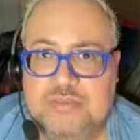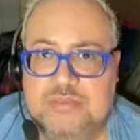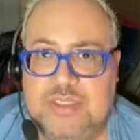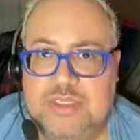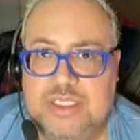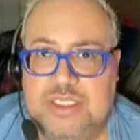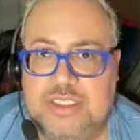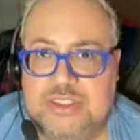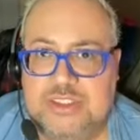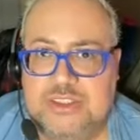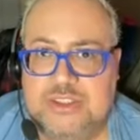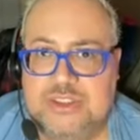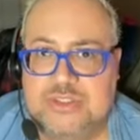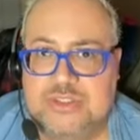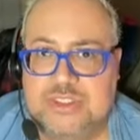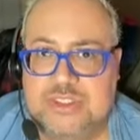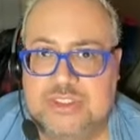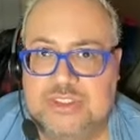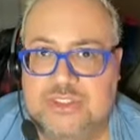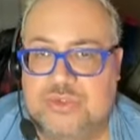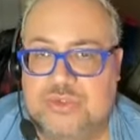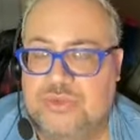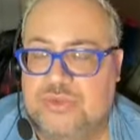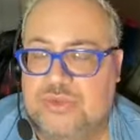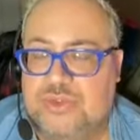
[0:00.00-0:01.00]
making sure
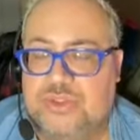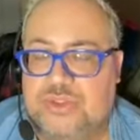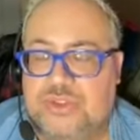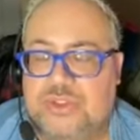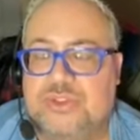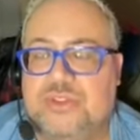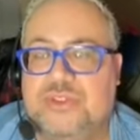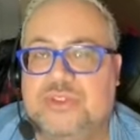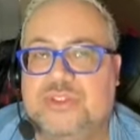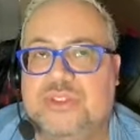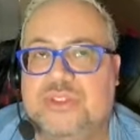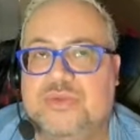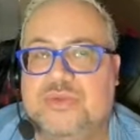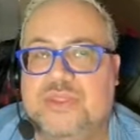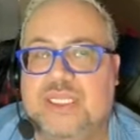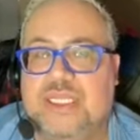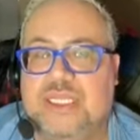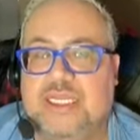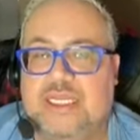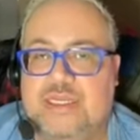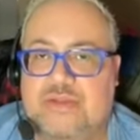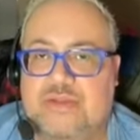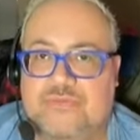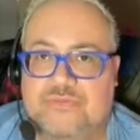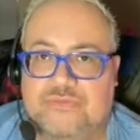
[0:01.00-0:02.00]
that you're you know,
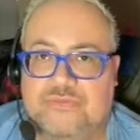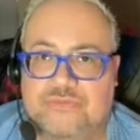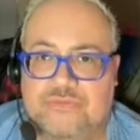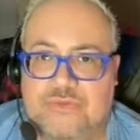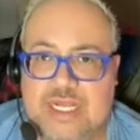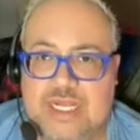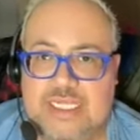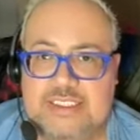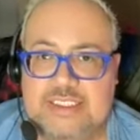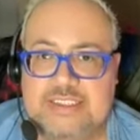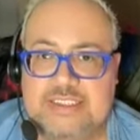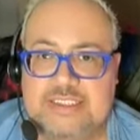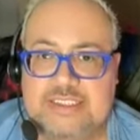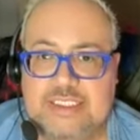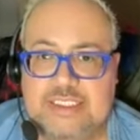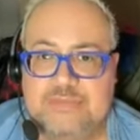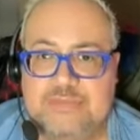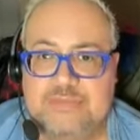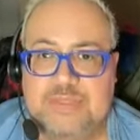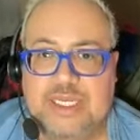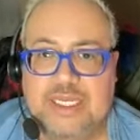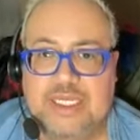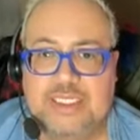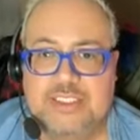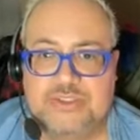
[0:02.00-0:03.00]
getting enough rest,
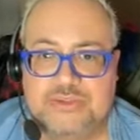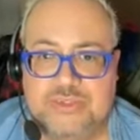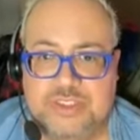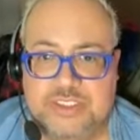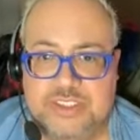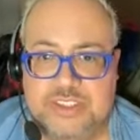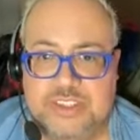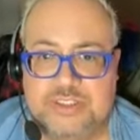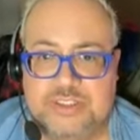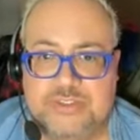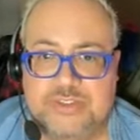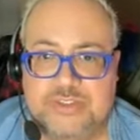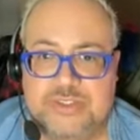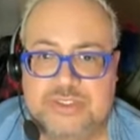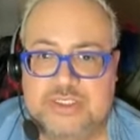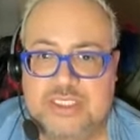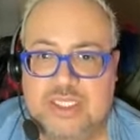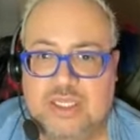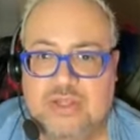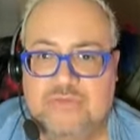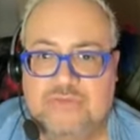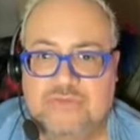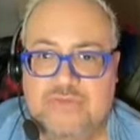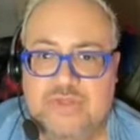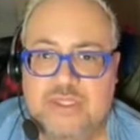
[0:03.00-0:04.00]
sleep, hydrating
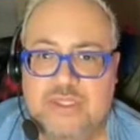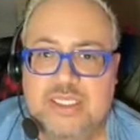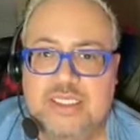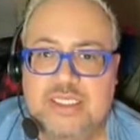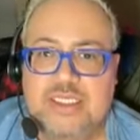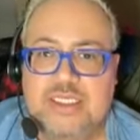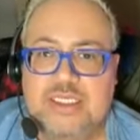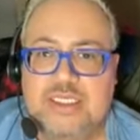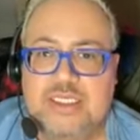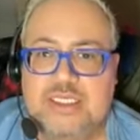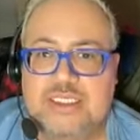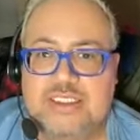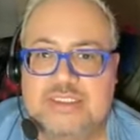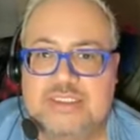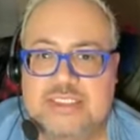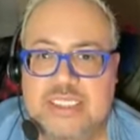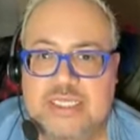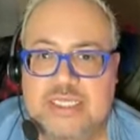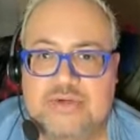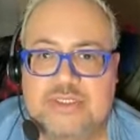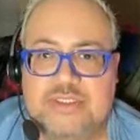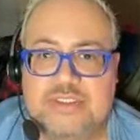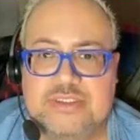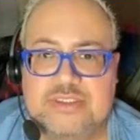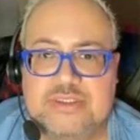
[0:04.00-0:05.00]
yourself,
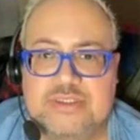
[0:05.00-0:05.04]
etc.